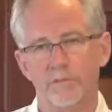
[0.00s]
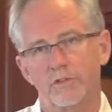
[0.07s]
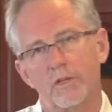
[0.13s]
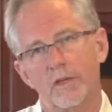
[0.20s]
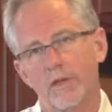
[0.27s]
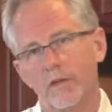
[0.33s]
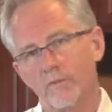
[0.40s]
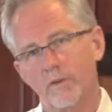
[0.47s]

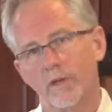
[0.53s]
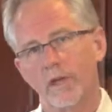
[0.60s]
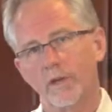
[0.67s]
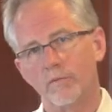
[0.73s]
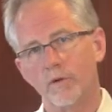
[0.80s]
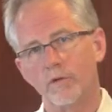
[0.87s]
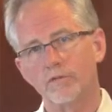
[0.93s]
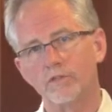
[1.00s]
say, if we
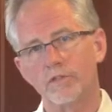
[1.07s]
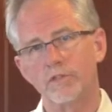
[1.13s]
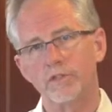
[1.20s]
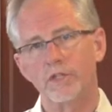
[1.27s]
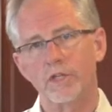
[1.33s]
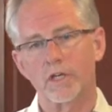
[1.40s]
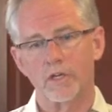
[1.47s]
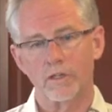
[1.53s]
had roasted
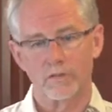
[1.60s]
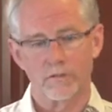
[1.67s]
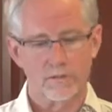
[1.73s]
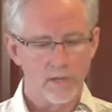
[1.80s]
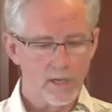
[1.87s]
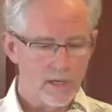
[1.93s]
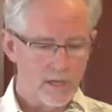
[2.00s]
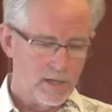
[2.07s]
chicken,
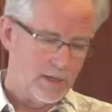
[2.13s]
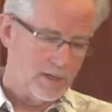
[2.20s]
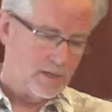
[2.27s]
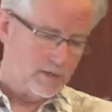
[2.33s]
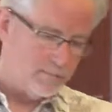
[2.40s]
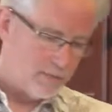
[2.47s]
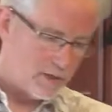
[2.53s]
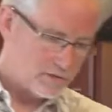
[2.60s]

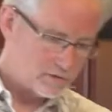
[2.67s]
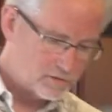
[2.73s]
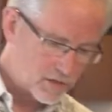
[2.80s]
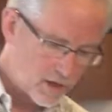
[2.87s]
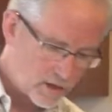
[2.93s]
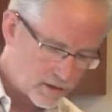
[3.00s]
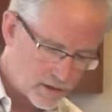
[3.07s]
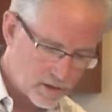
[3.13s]
made
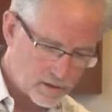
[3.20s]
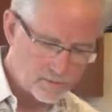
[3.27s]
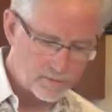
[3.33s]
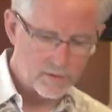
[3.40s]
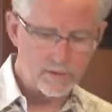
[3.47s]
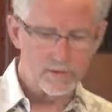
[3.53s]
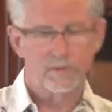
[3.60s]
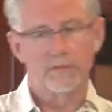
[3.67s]
stock out of
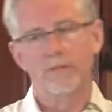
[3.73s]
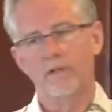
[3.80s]
it.